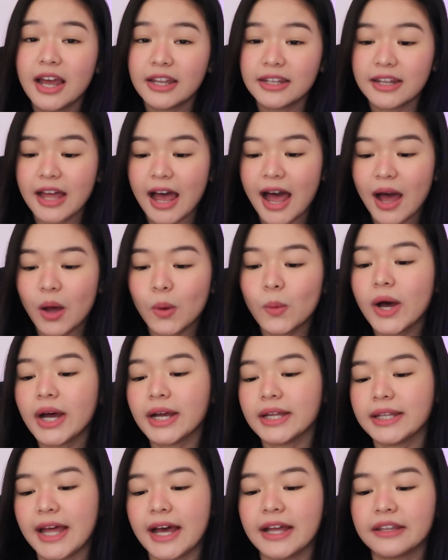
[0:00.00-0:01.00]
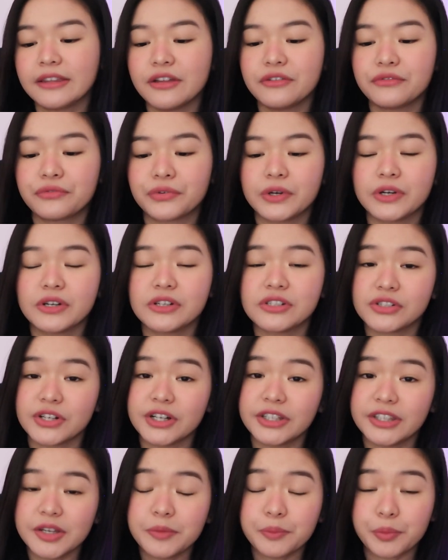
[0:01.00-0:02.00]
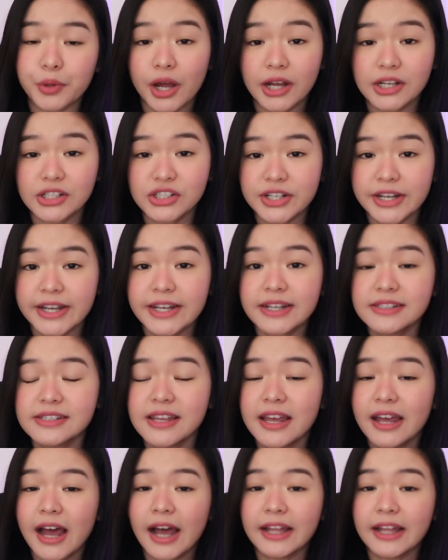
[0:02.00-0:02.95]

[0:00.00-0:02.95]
na hawak natin for certain projects